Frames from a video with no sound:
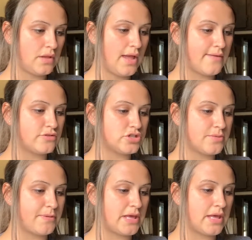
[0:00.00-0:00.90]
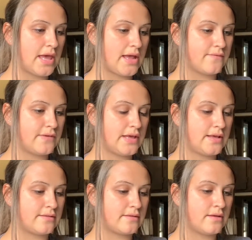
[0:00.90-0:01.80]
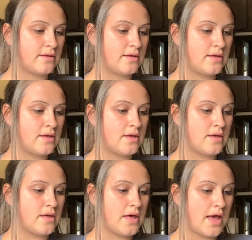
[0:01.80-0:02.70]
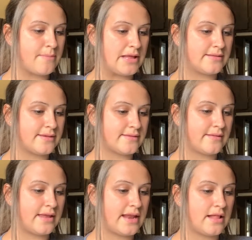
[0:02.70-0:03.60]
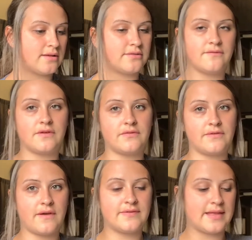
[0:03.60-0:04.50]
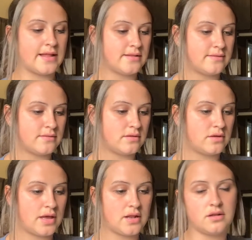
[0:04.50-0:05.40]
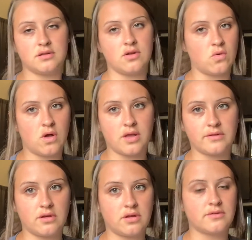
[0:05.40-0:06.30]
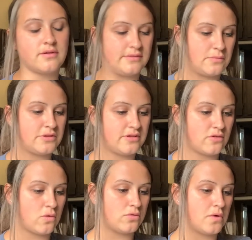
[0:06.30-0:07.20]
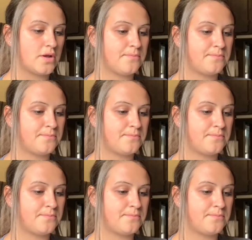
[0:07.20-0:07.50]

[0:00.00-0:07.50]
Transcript: After shipping and fees, I made sixteen dollars and fifty-five cents and no cost of goods because it was his old one.